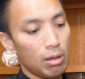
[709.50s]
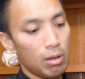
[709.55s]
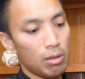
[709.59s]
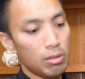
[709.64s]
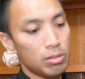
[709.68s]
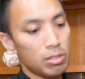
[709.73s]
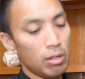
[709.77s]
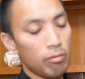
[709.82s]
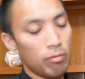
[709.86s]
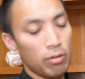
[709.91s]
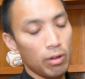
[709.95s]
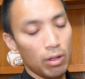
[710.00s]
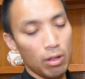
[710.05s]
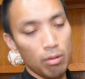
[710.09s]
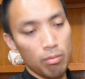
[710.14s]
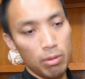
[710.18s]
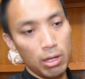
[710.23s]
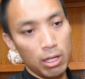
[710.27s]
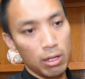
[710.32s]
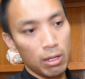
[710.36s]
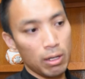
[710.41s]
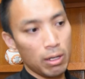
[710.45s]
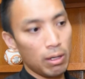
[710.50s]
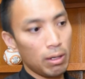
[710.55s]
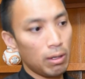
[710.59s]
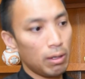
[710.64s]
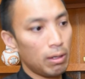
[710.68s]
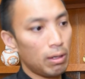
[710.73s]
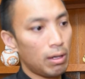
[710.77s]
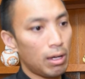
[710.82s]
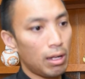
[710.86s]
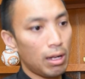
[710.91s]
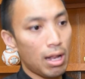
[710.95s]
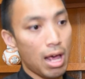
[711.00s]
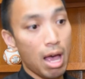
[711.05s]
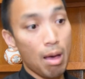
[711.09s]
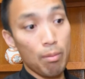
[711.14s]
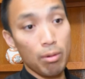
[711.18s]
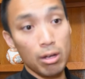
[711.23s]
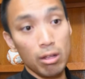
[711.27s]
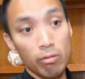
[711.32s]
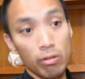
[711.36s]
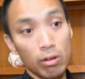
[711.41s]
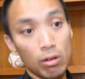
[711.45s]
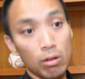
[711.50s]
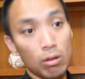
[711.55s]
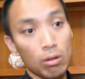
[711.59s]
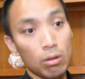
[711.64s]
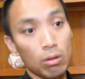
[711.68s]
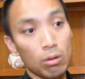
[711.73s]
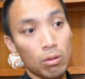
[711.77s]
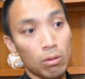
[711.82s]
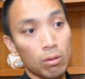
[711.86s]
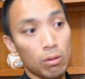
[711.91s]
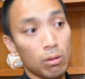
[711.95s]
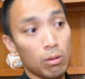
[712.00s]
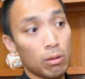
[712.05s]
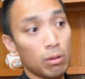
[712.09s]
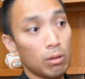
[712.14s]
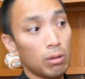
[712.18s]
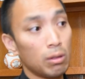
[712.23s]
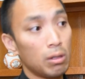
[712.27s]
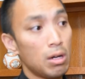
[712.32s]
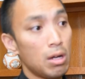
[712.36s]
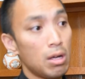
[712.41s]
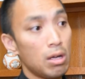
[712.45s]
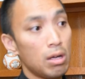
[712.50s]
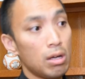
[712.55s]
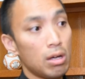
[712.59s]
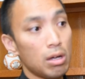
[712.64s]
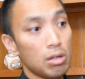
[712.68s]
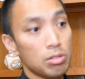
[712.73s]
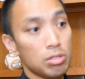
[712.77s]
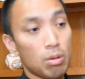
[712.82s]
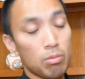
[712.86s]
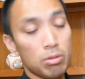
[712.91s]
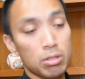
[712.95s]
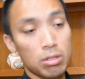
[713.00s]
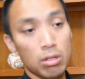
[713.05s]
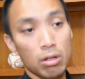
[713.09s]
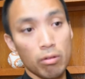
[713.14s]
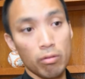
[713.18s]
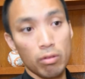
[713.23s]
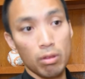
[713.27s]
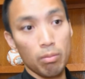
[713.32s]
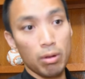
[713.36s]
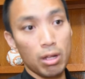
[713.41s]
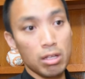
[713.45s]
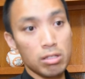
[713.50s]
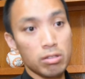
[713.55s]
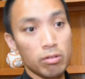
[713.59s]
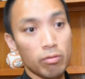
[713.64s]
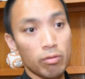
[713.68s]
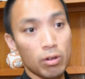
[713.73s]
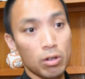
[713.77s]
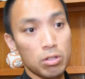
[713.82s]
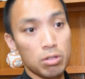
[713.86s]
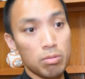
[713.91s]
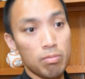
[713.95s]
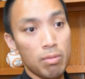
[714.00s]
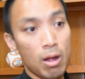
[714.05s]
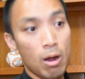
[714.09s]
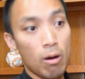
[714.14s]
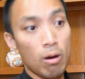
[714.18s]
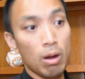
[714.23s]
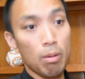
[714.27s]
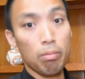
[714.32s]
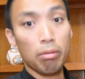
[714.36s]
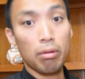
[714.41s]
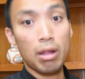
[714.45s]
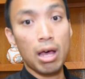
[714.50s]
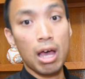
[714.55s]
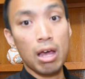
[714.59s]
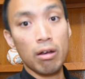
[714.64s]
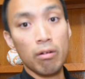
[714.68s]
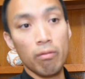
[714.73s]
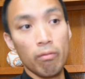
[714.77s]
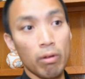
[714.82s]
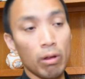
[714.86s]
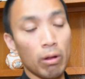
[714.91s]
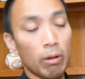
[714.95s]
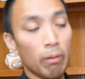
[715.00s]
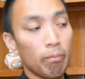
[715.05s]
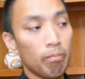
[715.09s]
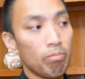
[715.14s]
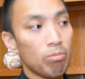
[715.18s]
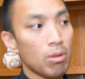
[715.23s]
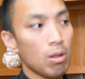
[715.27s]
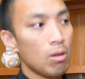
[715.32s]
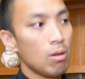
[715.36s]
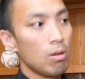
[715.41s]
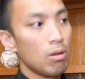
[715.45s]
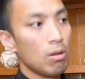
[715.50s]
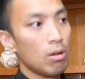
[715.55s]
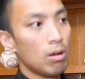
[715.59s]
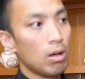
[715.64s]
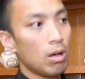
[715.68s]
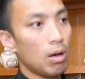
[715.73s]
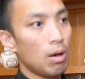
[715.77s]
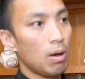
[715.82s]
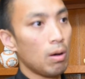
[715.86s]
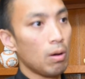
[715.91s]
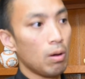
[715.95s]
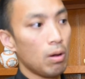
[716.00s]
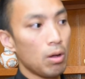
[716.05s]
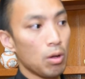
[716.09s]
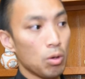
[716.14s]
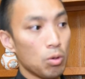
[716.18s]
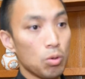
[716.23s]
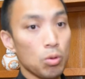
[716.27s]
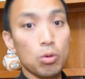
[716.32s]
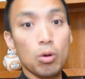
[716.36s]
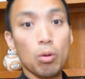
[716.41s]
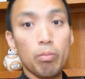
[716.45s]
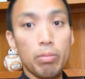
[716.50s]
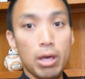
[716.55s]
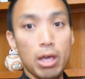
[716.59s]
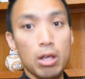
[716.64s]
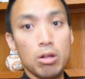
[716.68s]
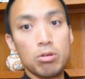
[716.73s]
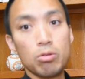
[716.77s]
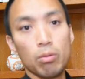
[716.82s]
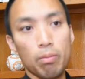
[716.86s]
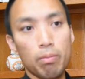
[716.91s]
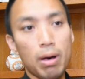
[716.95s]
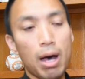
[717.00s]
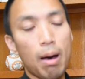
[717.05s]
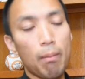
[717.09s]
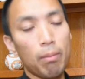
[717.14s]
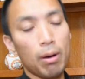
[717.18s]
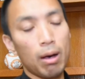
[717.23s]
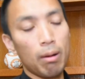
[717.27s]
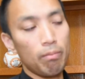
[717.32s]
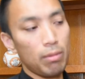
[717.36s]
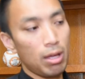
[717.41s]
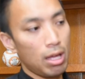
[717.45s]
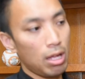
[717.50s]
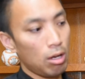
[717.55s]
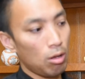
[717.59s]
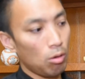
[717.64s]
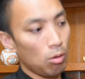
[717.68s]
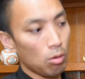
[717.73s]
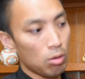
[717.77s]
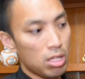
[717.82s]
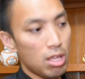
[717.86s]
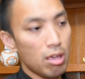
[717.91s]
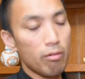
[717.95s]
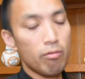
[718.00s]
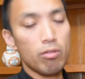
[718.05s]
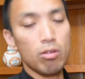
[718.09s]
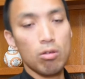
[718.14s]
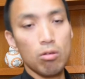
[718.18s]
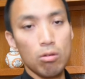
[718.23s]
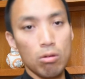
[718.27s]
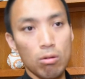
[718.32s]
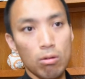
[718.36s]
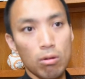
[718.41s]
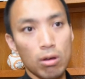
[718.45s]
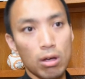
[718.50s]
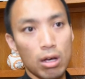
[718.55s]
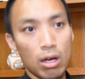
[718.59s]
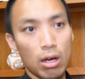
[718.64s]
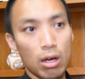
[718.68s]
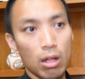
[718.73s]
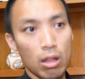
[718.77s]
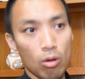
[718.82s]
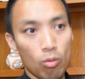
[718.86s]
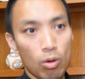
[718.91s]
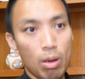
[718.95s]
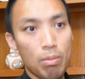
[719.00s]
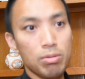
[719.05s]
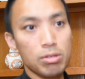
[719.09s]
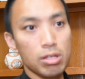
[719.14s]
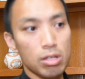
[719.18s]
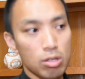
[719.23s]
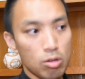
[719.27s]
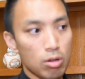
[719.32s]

St. Philomena, Labodyville, or Assumption of the Blessed Virgin Mary, Platenville, a Google page will pop up, and it'll give you the website.